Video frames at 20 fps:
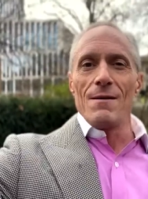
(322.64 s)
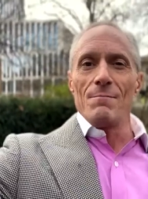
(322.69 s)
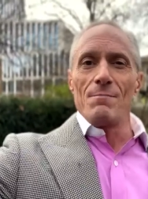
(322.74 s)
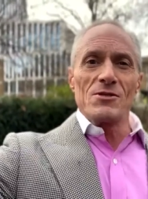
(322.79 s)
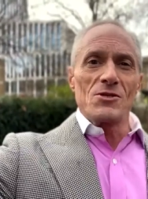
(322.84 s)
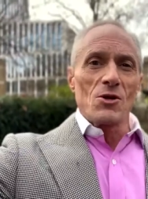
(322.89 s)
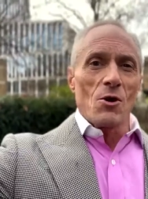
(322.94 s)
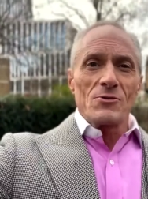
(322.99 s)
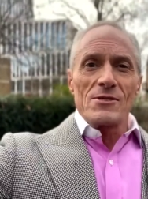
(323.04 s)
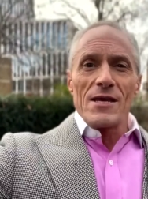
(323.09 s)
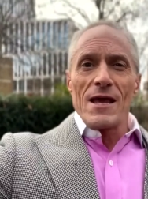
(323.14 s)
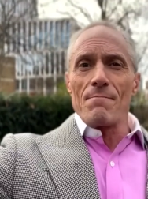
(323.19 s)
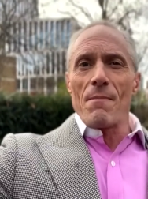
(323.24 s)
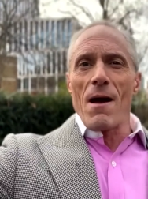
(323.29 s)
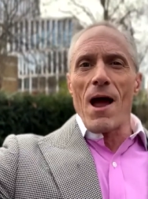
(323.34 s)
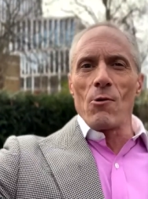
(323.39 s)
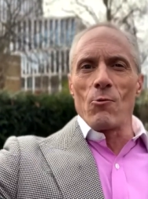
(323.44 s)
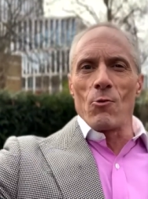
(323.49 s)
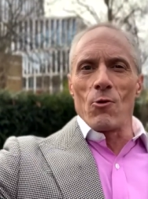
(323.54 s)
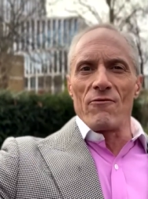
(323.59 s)
But don't take
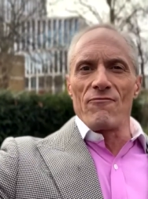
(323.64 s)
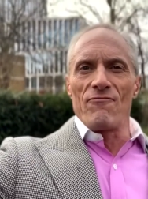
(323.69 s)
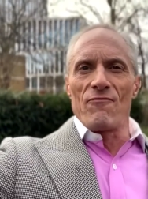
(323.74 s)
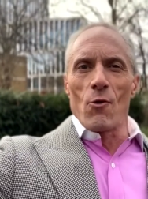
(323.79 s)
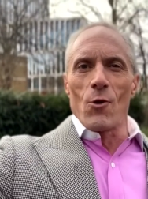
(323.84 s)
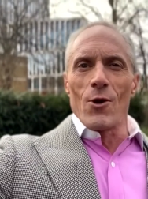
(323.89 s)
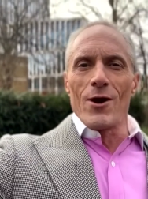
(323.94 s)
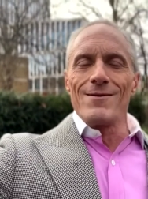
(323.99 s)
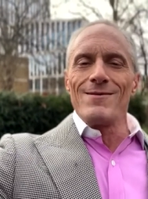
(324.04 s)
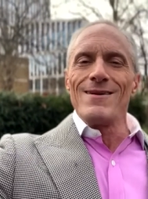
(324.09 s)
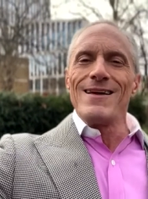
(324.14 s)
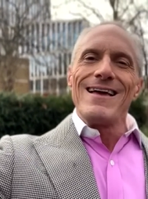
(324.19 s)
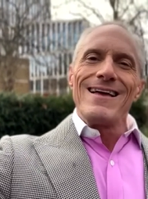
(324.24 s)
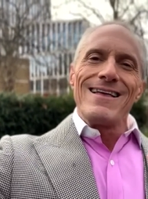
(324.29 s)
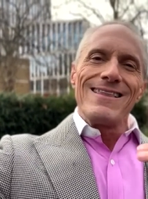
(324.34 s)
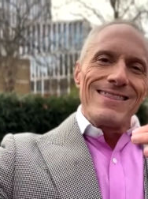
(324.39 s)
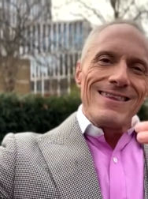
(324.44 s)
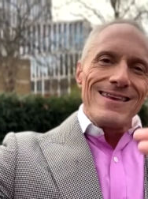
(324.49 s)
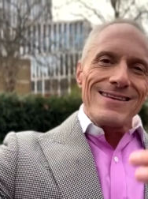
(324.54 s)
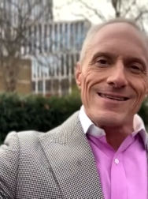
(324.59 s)
my word for it,
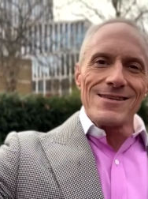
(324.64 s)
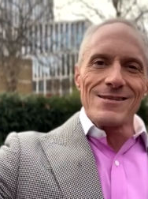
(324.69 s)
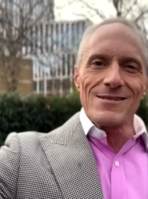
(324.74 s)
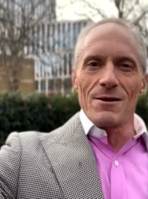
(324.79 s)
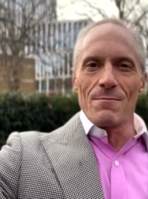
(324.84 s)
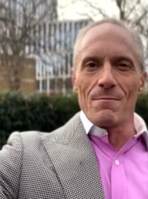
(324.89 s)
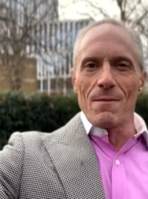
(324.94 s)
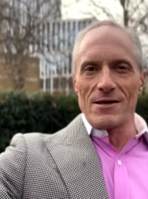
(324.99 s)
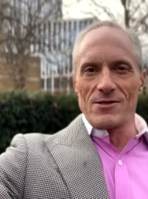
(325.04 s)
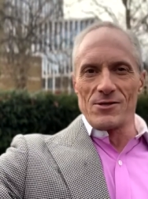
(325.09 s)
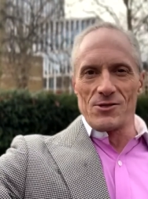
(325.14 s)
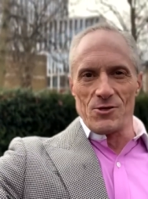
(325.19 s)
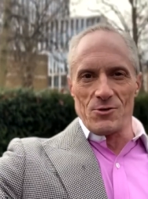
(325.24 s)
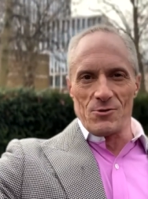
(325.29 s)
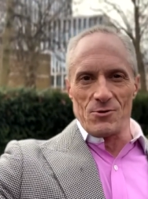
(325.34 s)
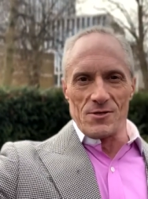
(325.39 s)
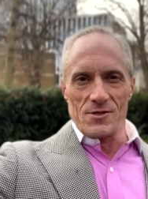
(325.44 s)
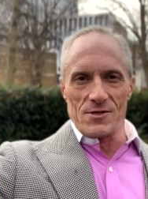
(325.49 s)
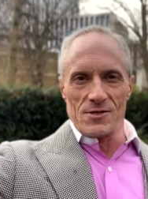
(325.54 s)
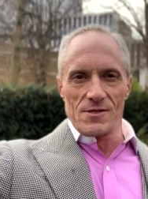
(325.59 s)
listen to my
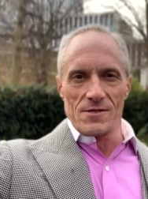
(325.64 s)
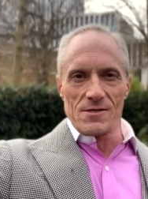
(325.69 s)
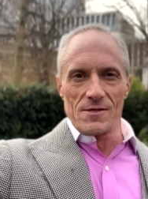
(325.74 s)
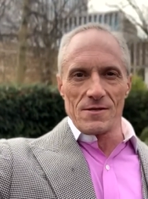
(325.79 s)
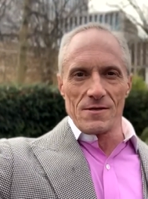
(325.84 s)
students.